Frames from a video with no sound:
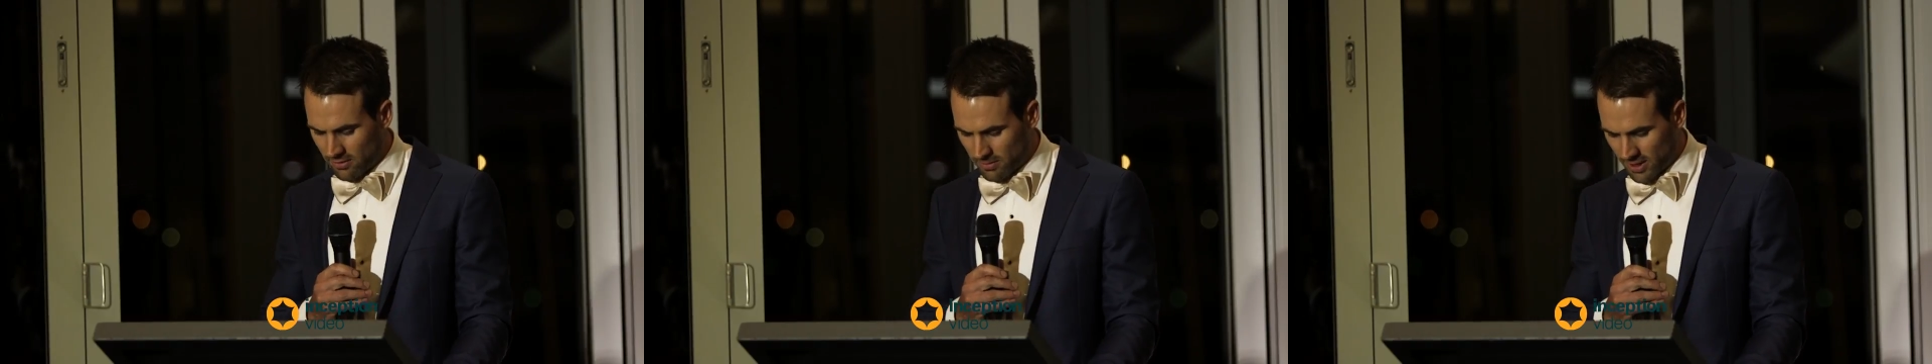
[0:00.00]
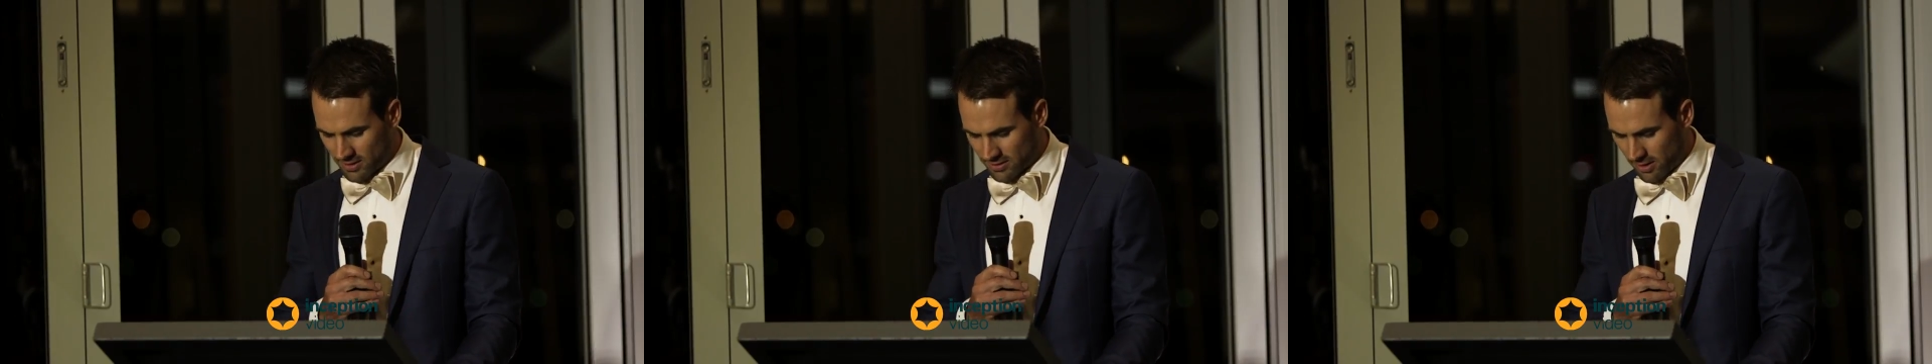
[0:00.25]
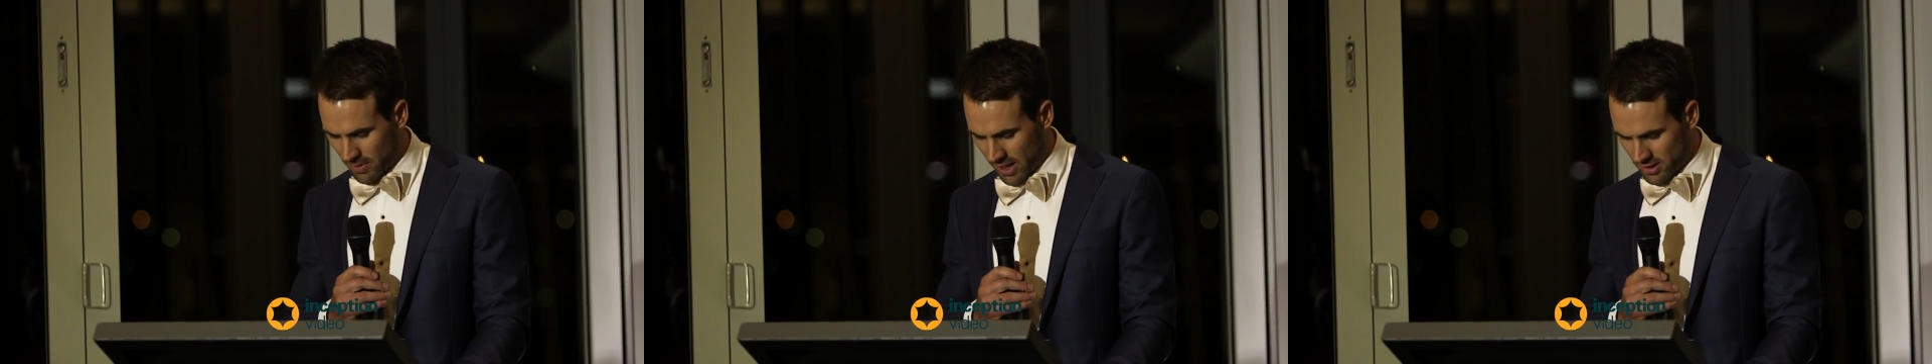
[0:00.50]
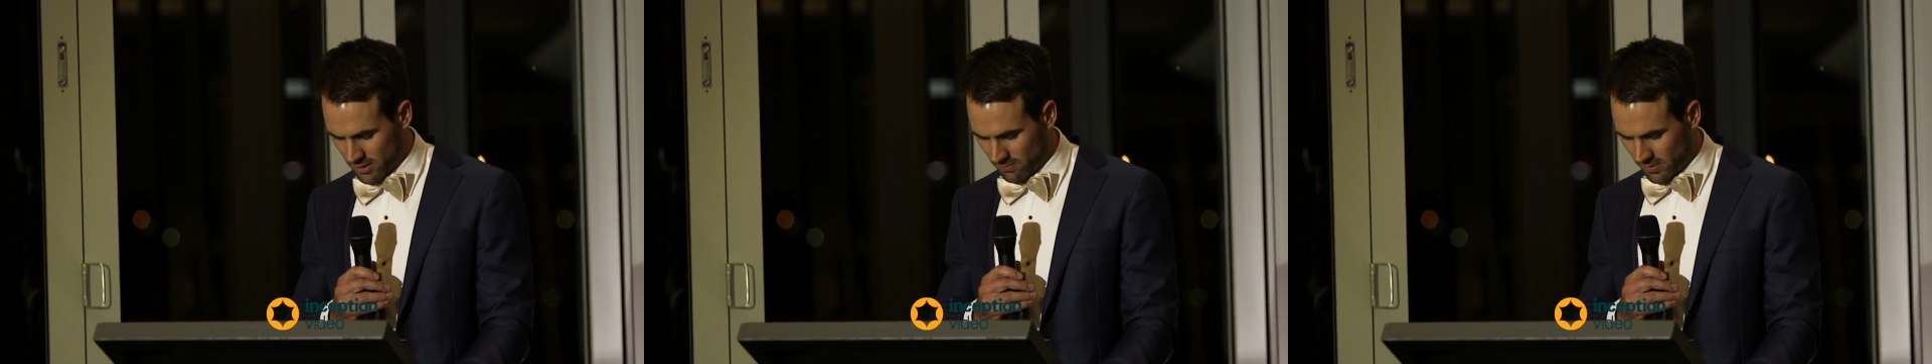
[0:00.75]
you for being so
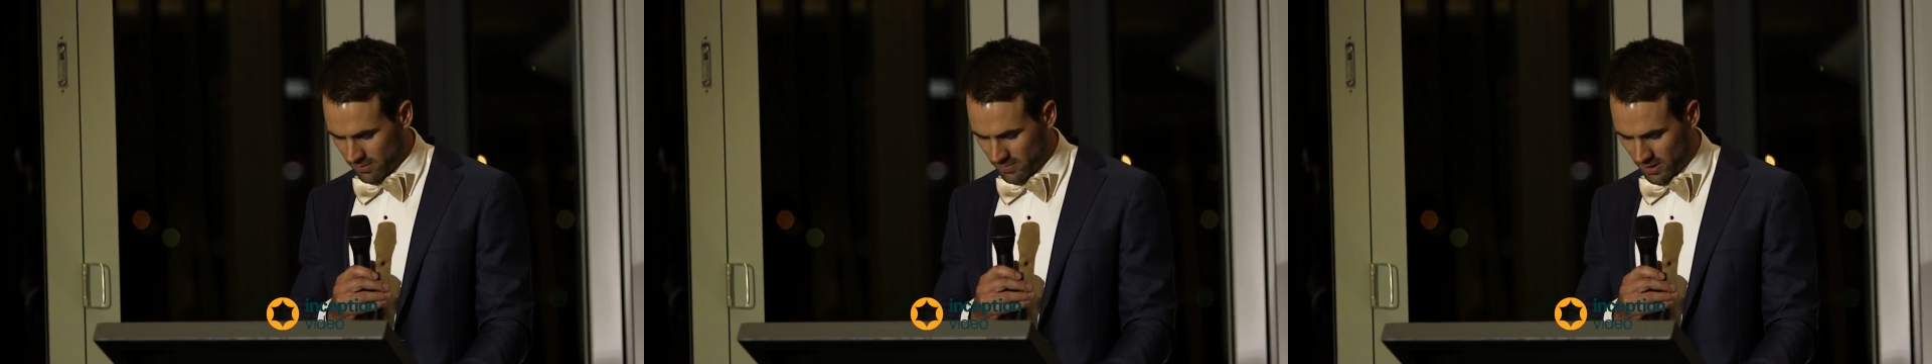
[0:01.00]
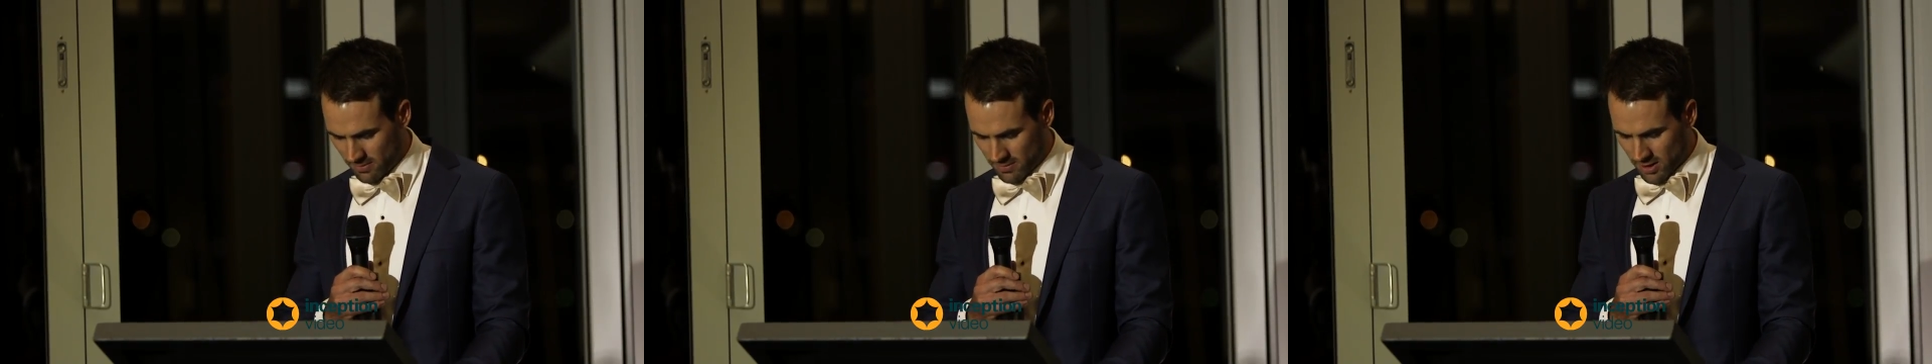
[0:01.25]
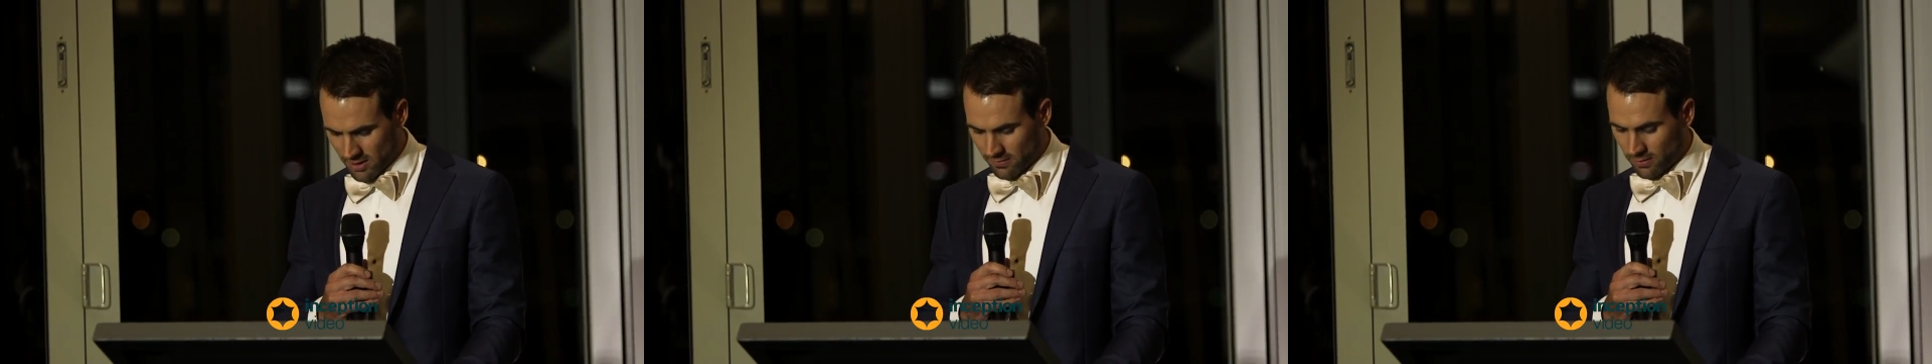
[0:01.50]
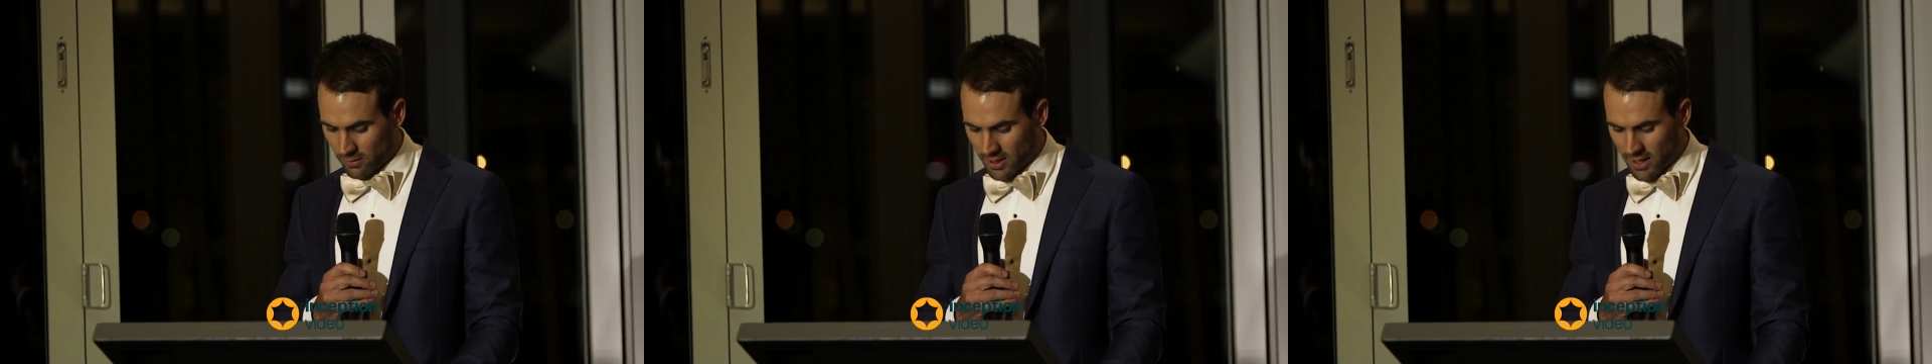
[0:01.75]
patient with me,
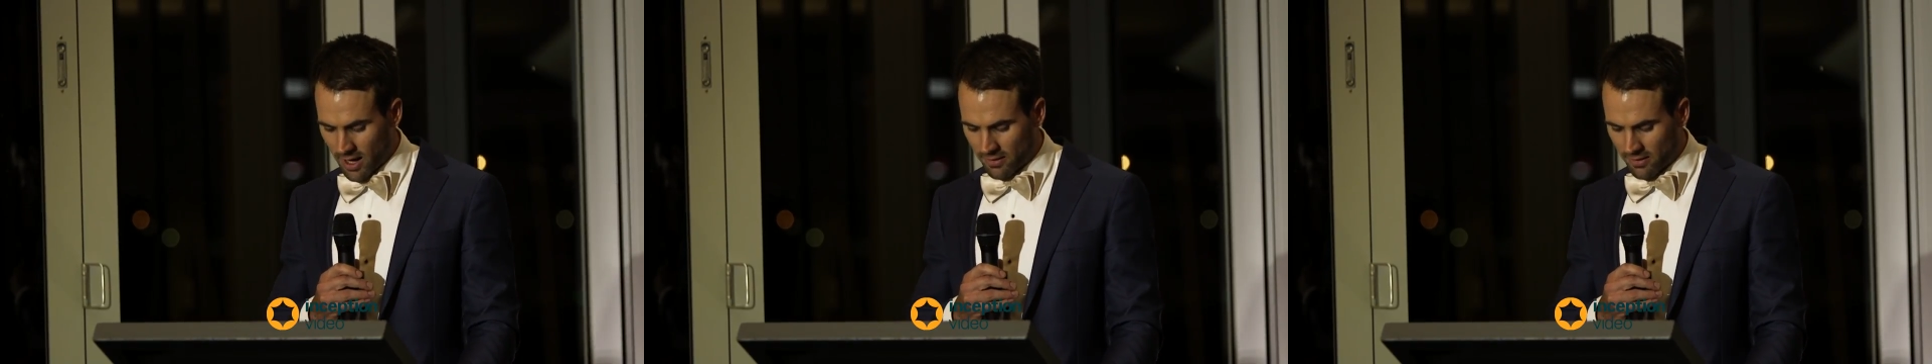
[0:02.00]
for looking